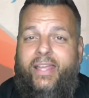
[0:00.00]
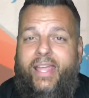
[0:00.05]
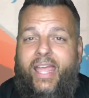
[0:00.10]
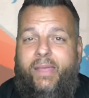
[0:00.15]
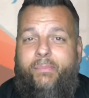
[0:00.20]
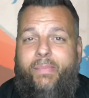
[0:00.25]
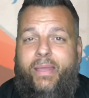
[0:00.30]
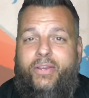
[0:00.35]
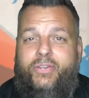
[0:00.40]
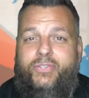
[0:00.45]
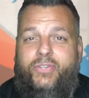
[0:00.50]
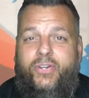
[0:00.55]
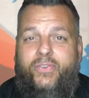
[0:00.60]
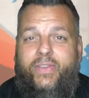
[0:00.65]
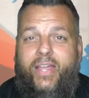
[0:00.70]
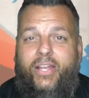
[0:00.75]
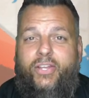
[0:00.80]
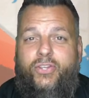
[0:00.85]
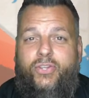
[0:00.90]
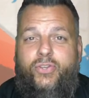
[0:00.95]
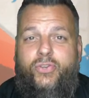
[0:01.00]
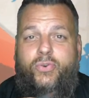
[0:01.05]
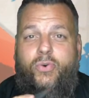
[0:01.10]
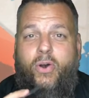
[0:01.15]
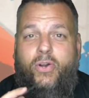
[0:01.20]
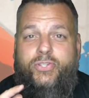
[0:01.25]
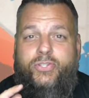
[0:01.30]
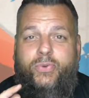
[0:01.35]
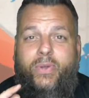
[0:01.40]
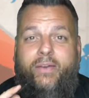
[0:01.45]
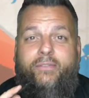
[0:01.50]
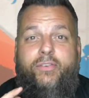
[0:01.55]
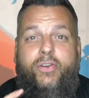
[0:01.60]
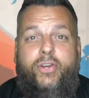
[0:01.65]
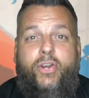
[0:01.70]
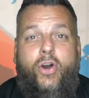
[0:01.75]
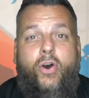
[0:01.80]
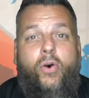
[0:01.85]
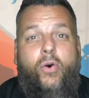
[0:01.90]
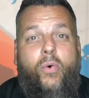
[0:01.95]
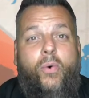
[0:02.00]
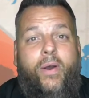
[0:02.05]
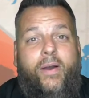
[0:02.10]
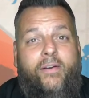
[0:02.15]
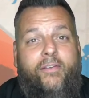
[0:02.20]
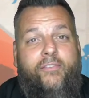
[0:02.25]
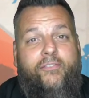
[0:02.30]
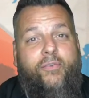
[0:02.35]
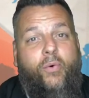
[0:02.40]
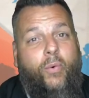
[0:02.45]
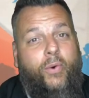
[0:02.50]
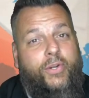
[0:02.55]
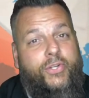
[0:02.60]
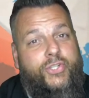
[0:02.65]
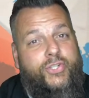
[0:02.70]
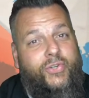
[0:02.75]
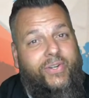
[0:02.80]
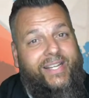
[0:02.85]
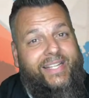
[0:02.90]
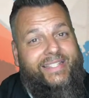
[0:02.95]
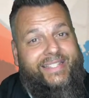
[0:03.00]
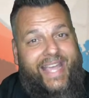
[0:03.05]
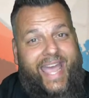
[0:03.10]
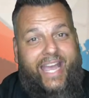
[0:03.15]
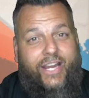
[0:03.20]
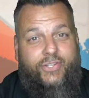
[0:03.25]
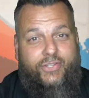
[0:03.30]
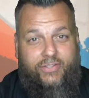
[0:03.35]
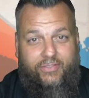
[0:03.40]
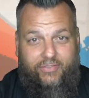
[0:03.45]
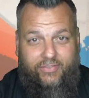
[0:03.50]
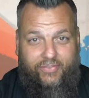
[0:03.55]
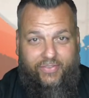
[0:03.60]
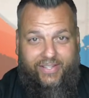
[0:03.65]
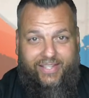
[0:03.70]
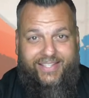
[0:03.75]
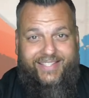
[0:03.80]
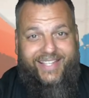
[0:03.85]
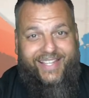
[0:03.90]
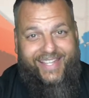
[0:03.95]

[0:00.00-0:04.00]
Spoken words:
and make sure that you also have no foreign transaction fees.